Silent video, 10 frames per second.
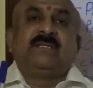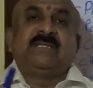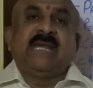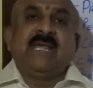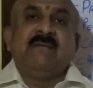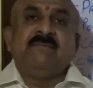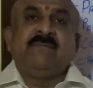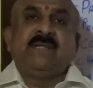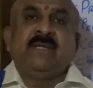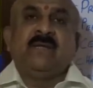The
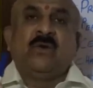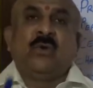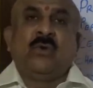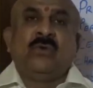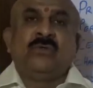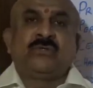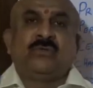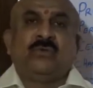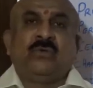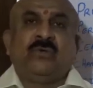same thing
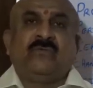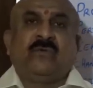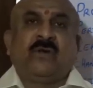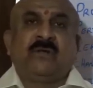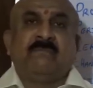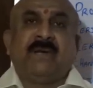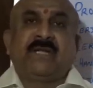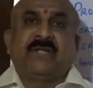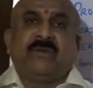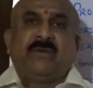holds good for
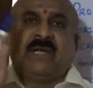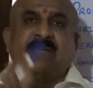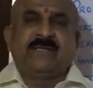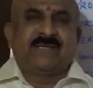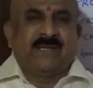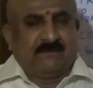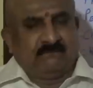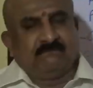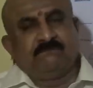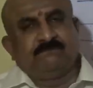Mercury and
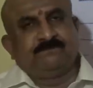Sun.